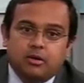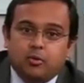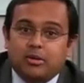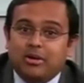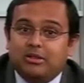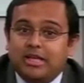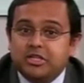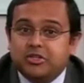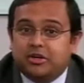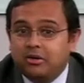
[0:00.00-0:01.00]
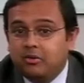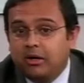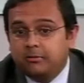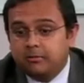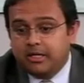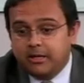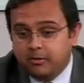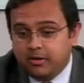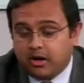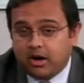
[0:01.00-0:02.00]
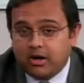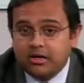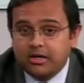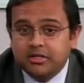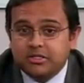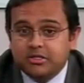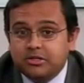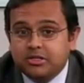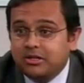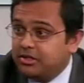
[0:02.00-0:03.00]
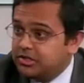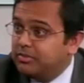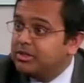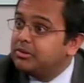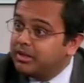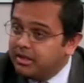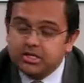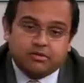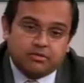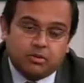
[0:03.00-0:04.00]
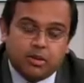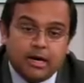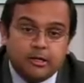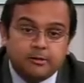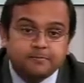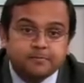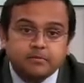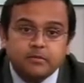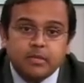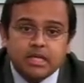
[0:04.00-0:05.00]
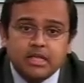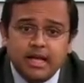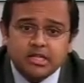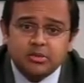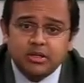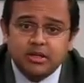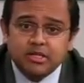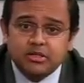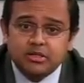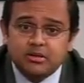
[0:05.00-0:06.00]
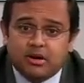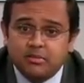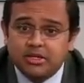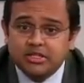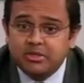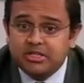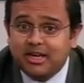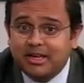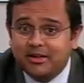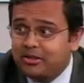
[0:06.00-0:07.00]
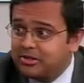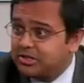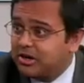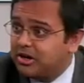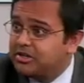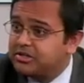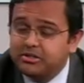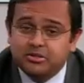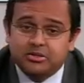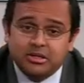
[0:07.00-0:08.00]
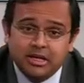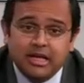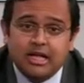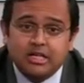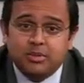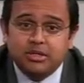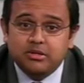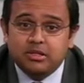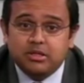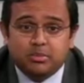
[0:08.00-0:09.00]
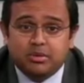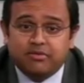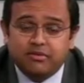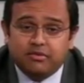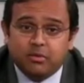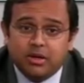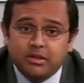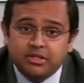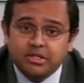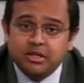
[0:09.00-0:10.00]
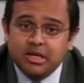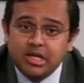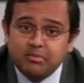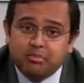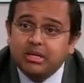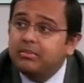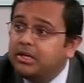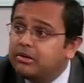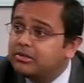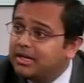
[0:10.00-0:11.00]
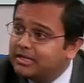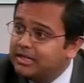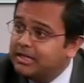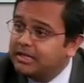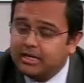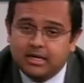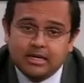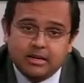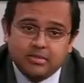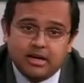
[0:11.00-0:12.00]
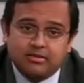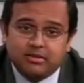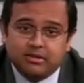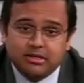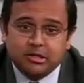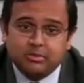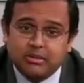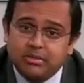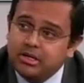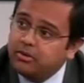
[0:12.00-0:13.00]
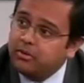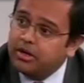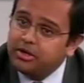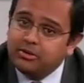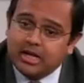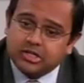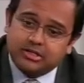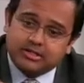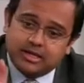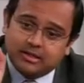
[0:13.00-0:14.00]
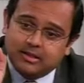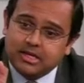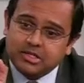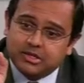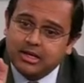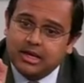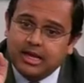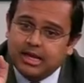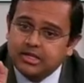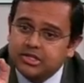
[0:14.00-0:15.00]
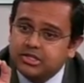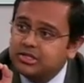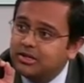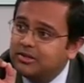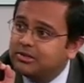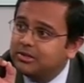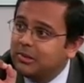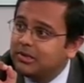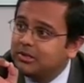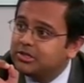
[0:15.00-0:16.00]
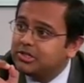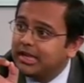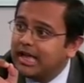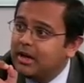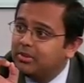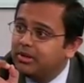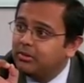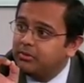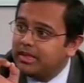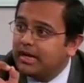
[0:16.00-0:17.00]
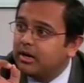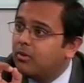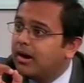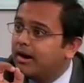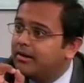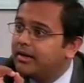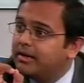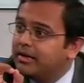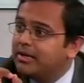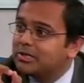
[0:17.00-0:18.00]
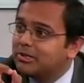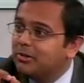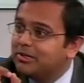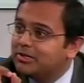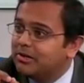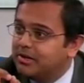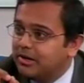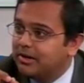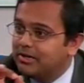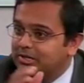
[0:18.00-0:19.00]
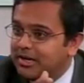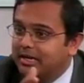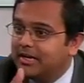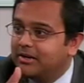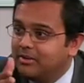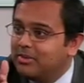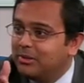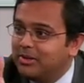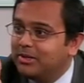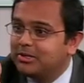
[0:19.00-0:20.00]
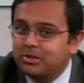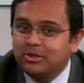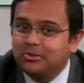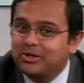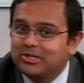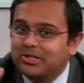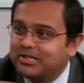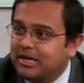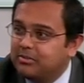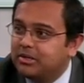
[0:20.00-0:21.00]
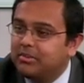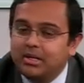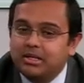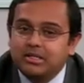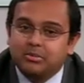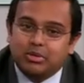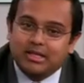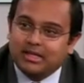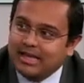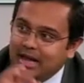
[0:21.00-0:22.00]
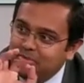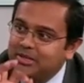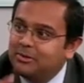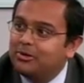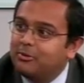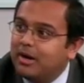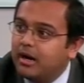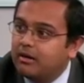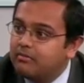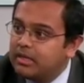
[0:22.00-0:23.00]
What about laser? Well, our institution and others have been doing laser for a while. The excimer laser started by Jimmy Chang and others at our institution has been used in the periphery for a while. There's a Biamino technique named after Dr. Biamino where you actually take the laser and just sit on the total occlusion cap without a wire in and slowly turn it on and try to get 1 millimeter, 2 millimeters at a time to break the cap and then rewire.